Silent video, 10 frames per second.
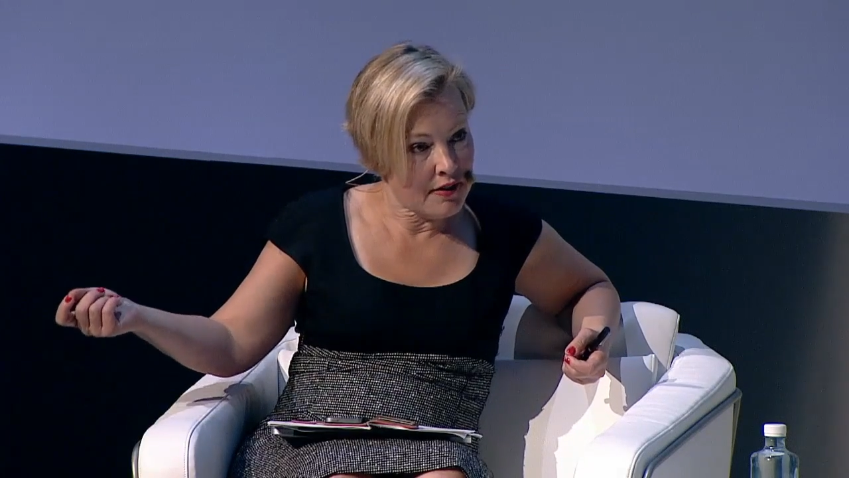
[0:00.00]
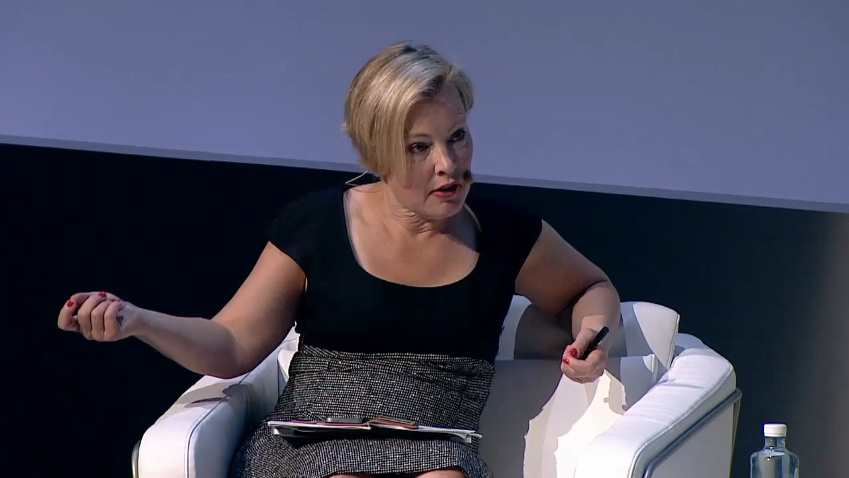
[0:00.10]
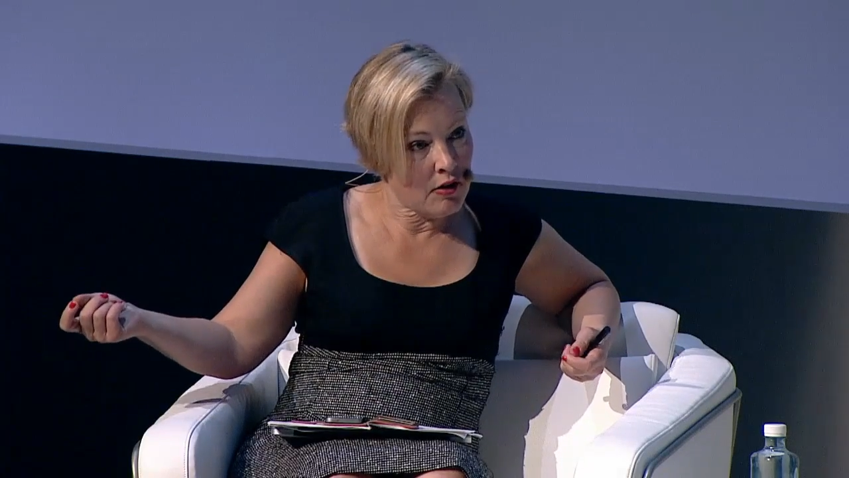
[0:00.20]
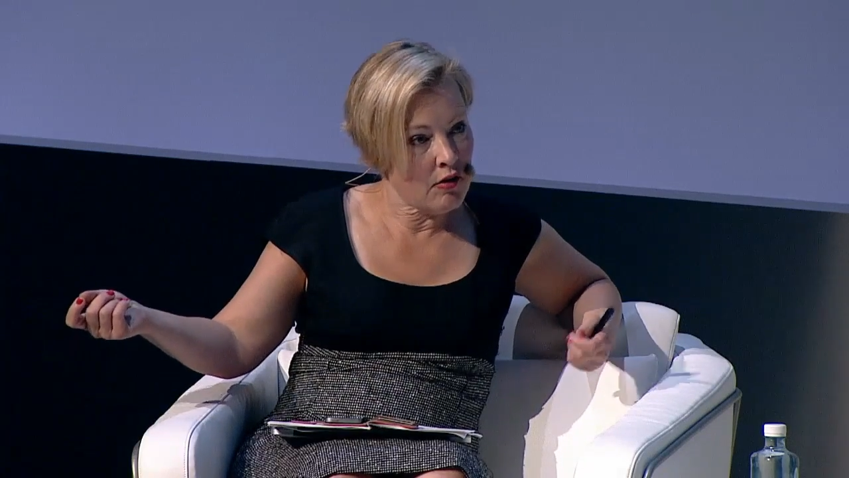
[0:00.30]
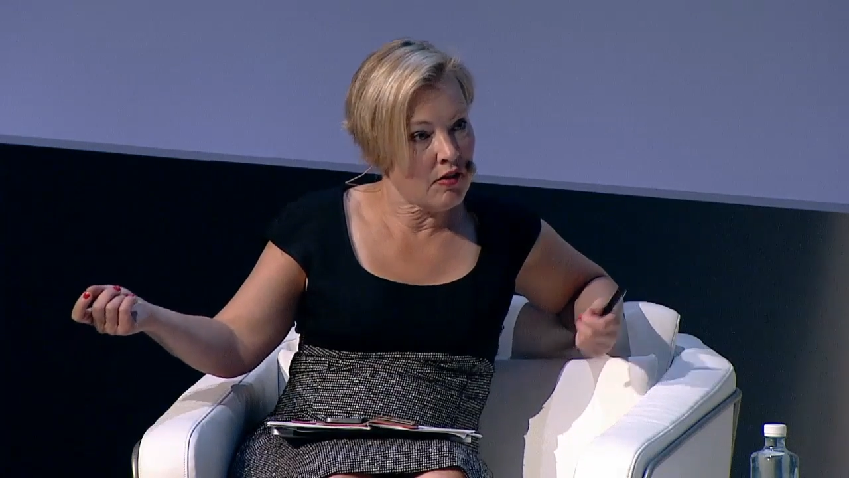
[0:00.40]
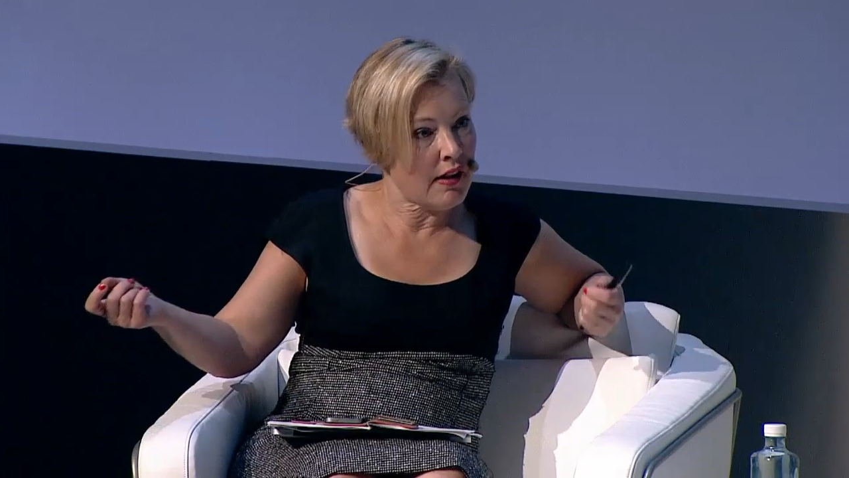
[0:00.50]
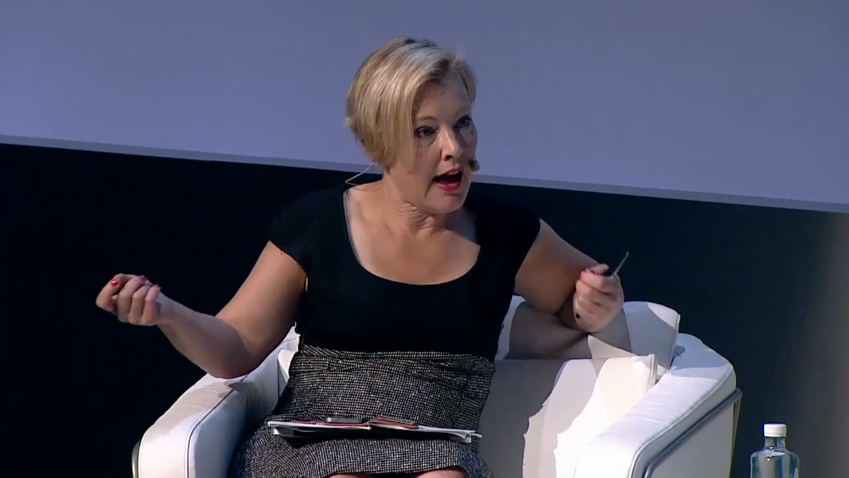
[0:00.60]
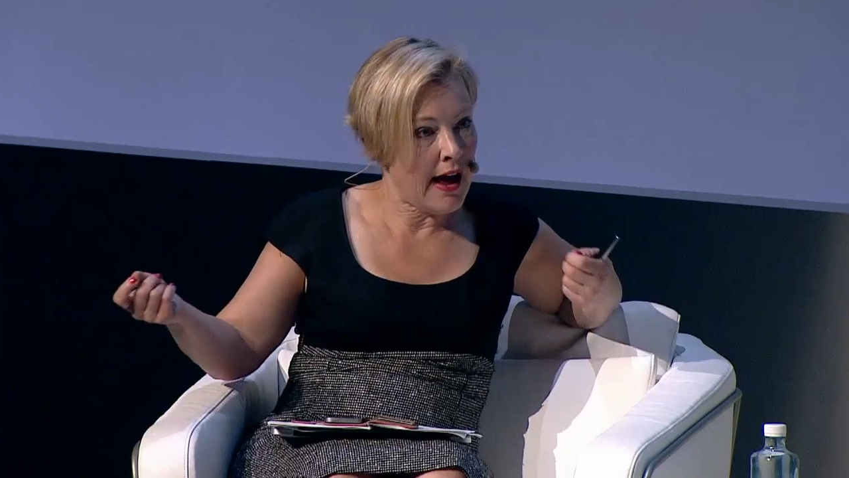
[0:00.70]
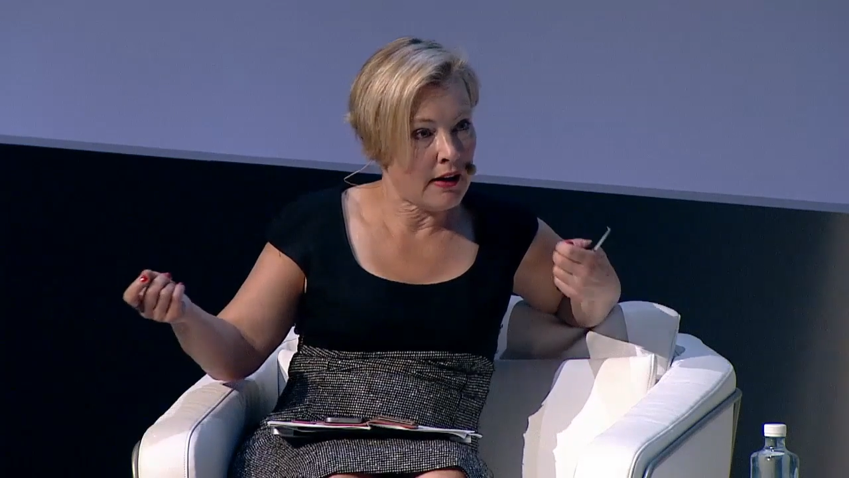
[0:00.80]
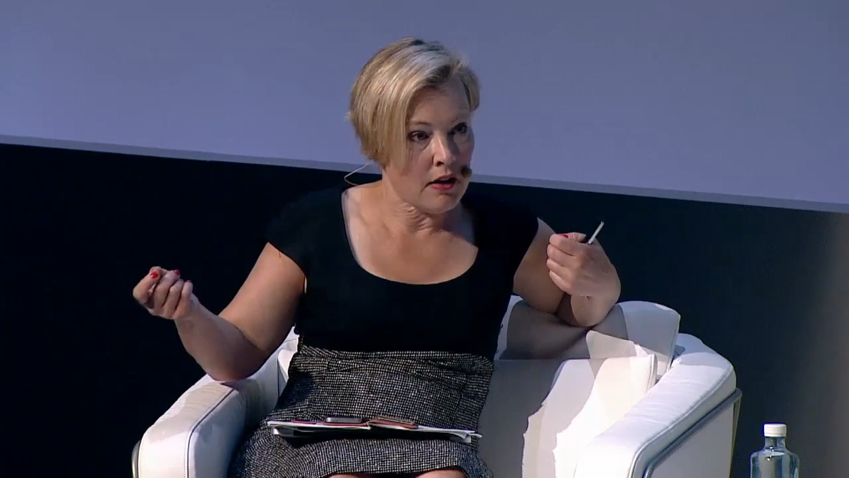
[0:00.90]
skills
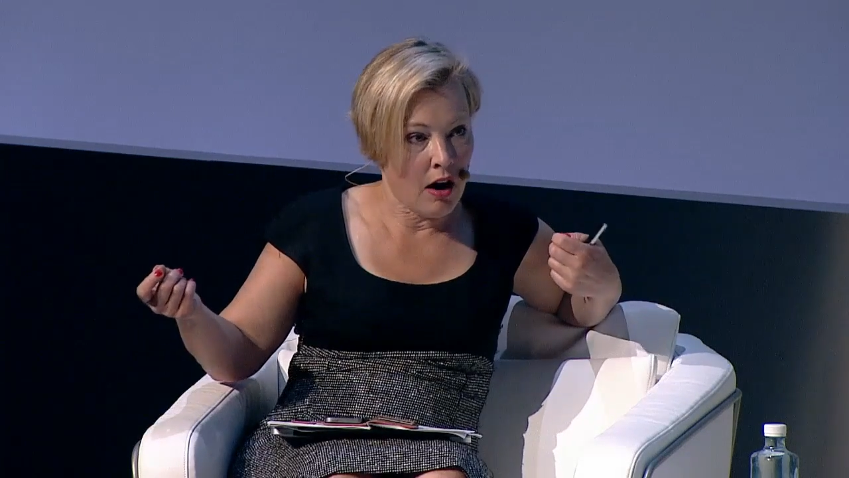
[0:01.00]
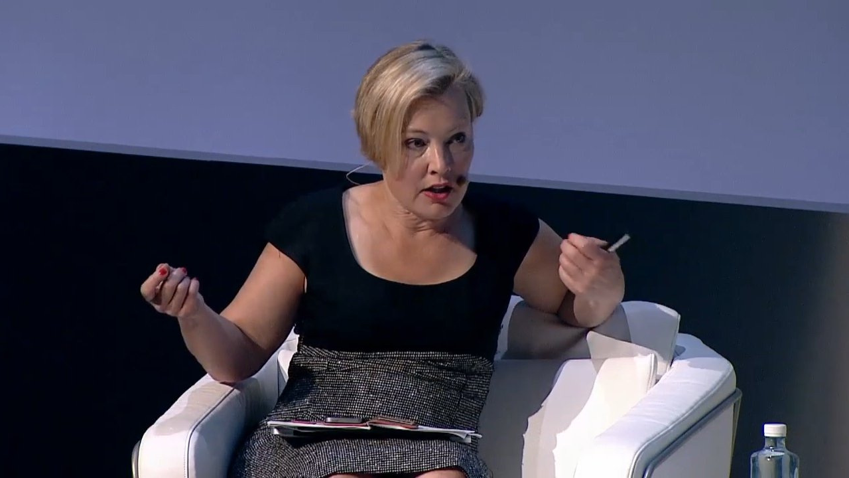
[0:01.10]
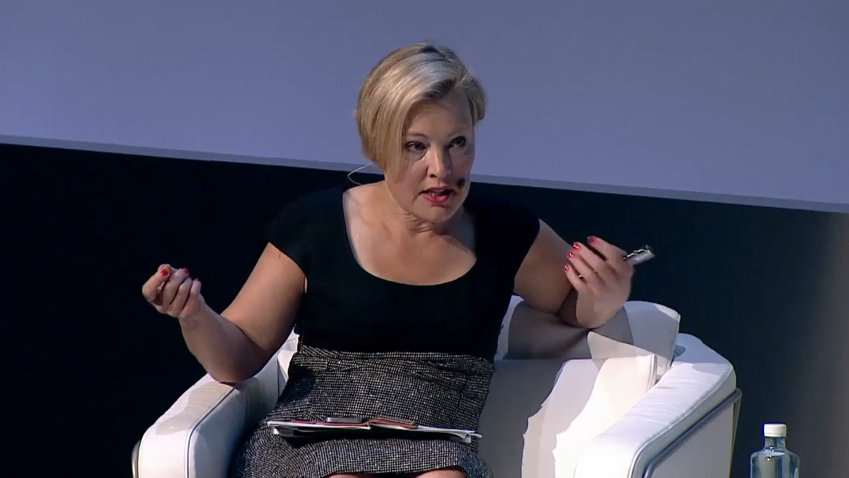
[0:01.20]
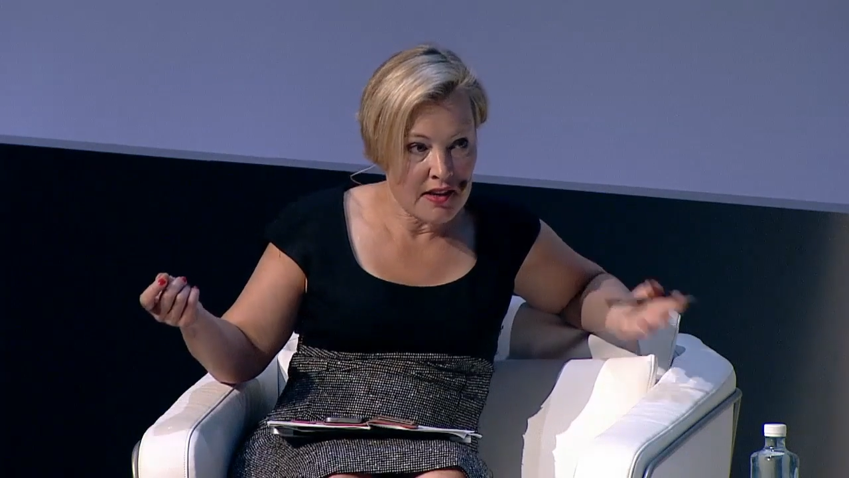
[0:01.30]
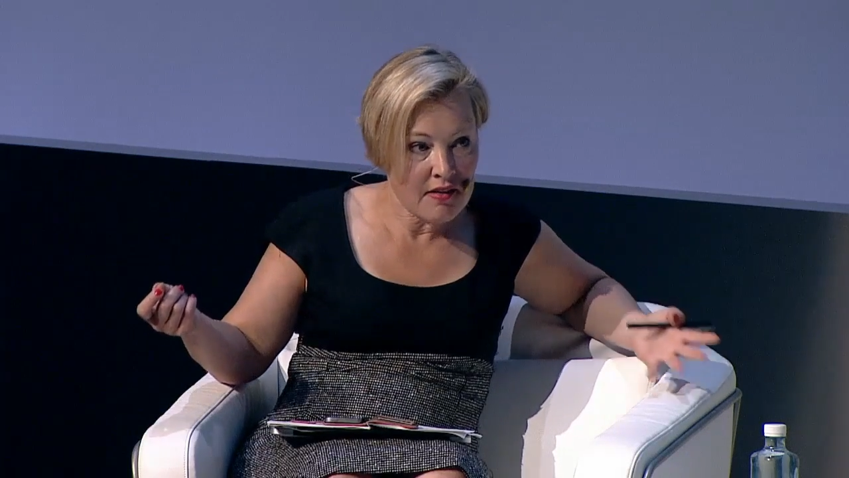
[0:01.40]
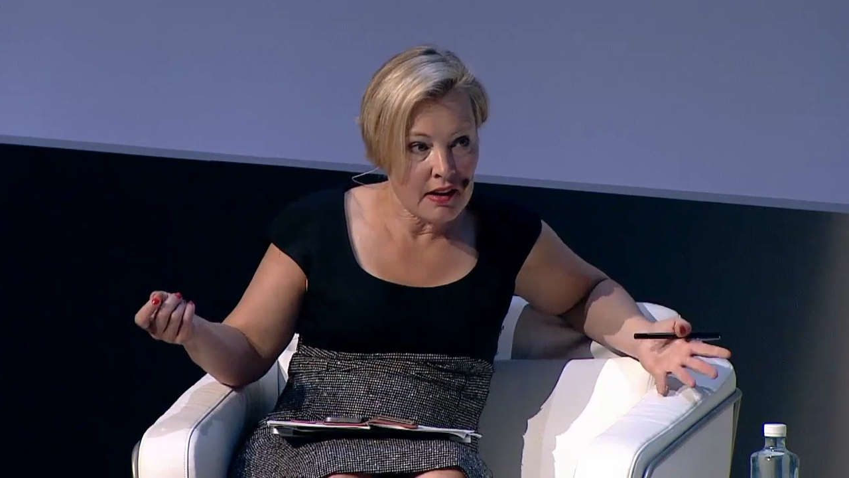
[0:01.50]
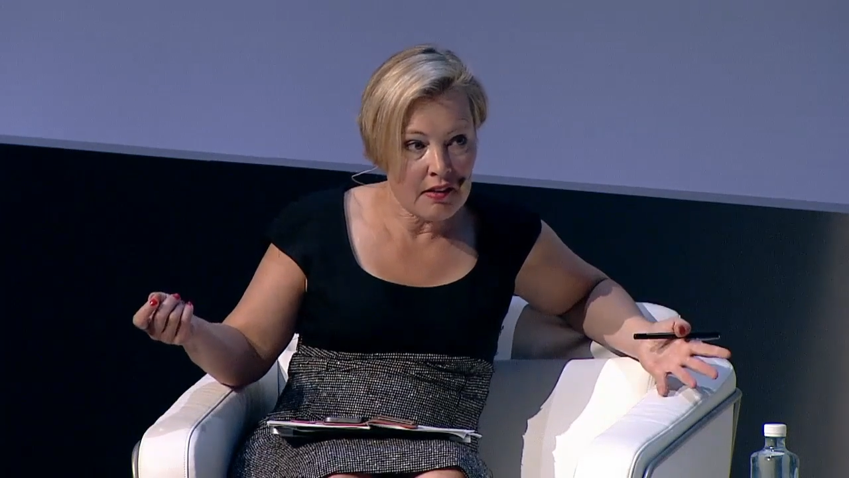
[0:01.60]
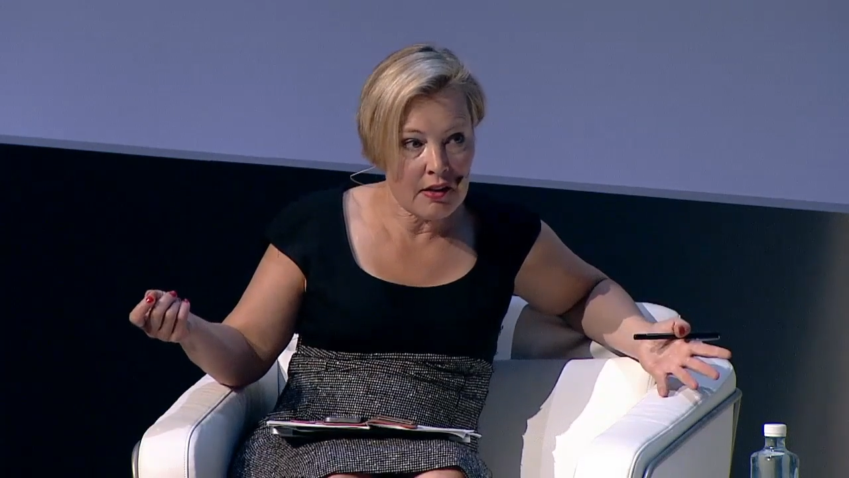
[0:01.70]
and artistic